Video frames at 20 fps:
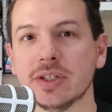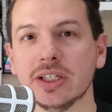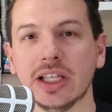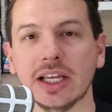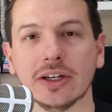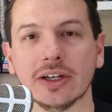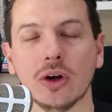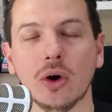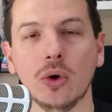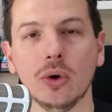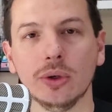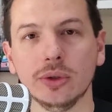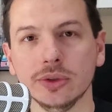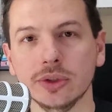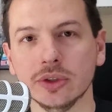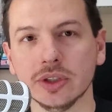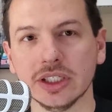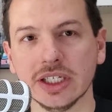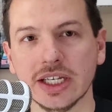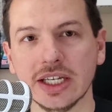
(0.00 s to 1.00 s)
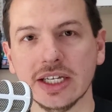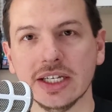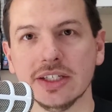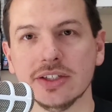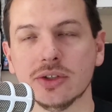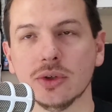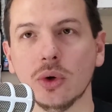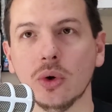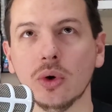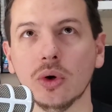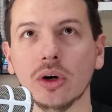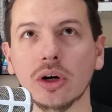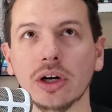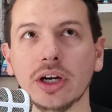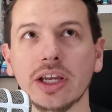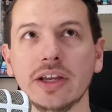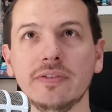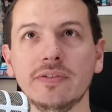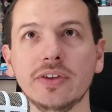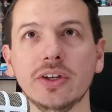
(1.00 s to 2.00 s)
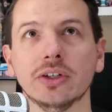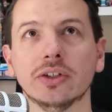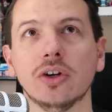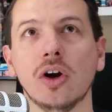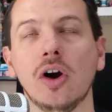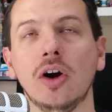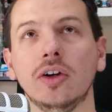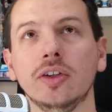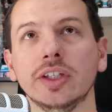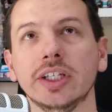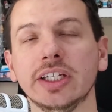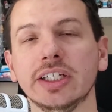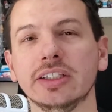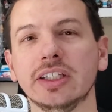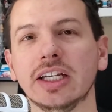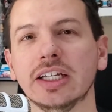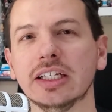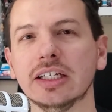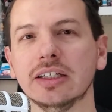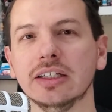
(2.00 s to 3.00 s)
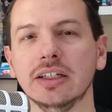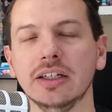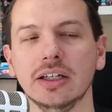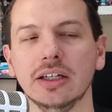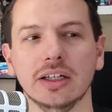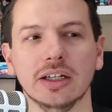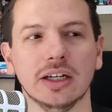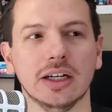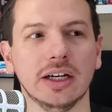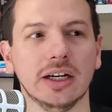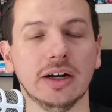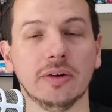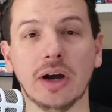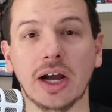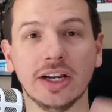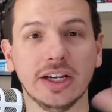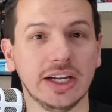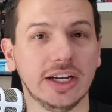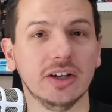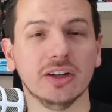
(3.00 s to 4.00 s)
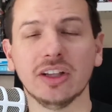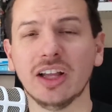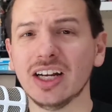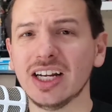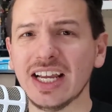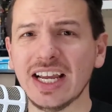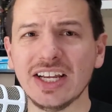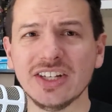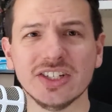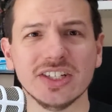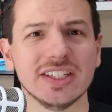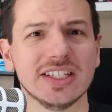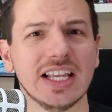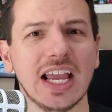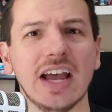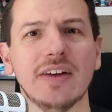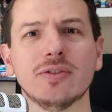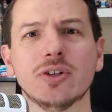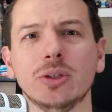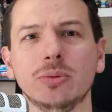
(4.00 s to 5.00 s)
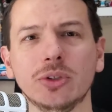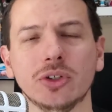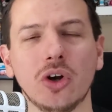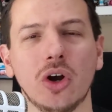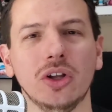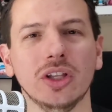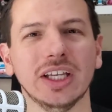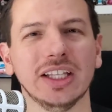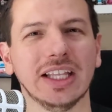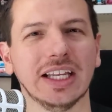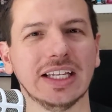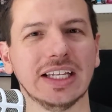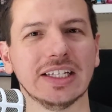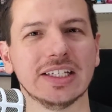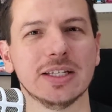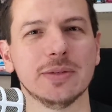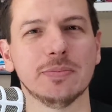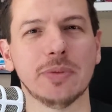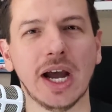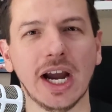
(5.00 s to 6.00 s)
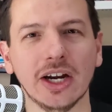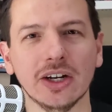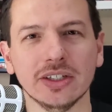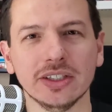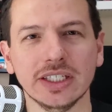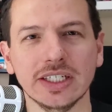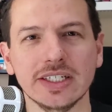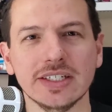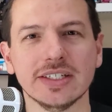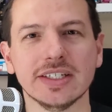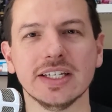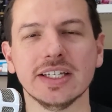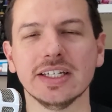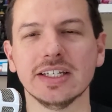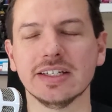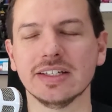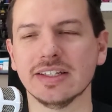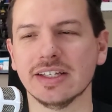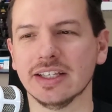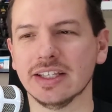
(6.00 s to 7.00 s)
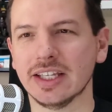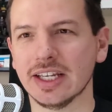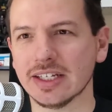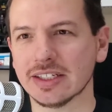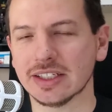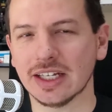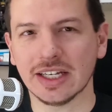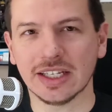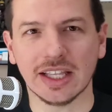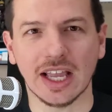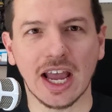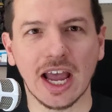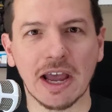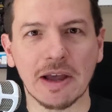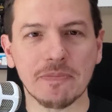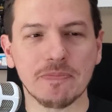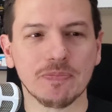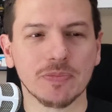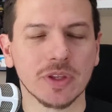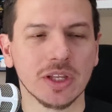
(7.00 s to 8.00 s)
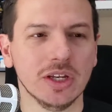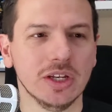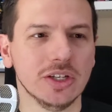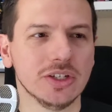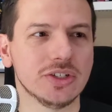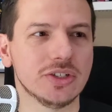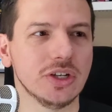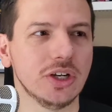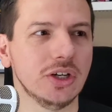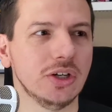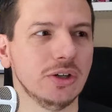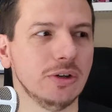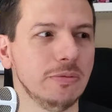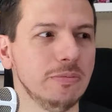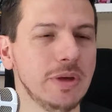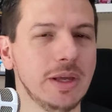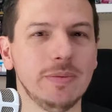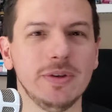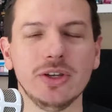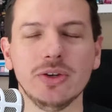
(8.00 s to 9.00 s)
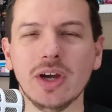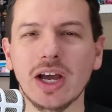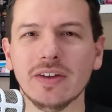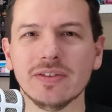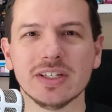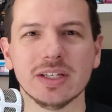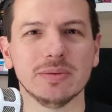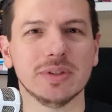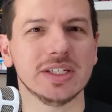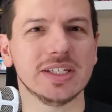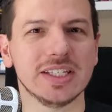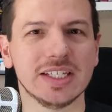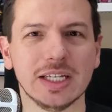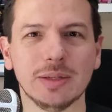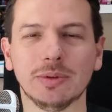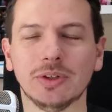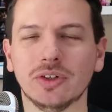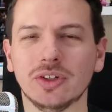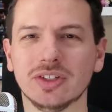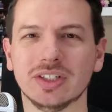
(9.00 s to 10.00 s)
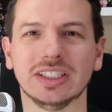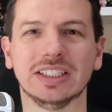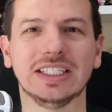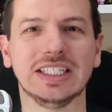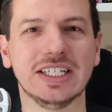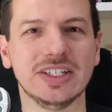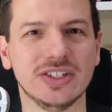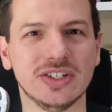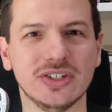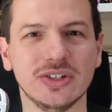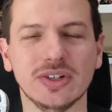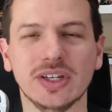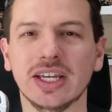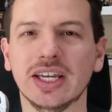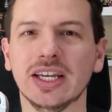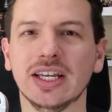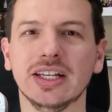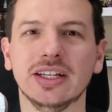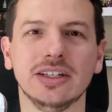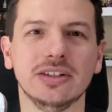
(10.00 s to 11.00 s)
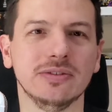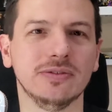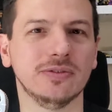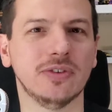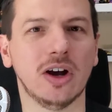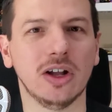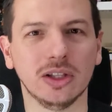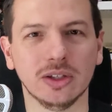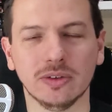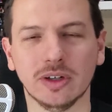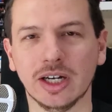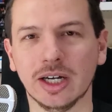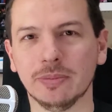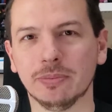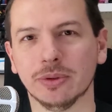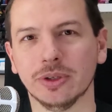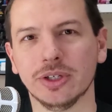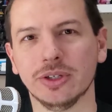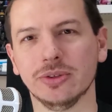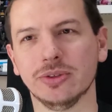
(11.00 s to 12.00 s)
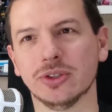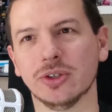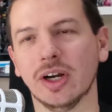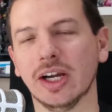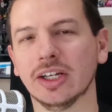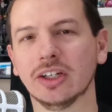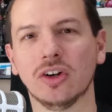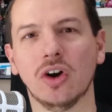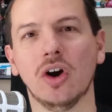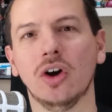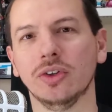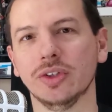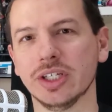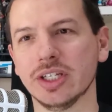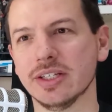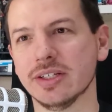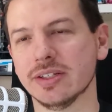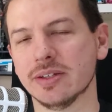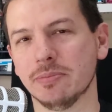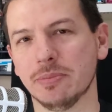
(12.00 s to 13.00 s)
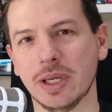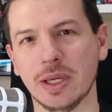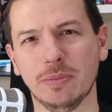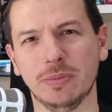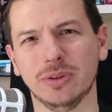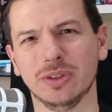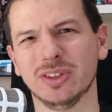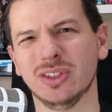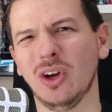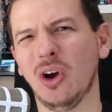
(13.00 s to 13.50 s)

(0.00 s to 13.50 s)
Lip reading: to like older leads, or if you're calling like, I hear a lot of agents, they have trouble calling like expired listings and things like that. So maybe you have something similar as a list you get and you follow up, or you try and call these people. It's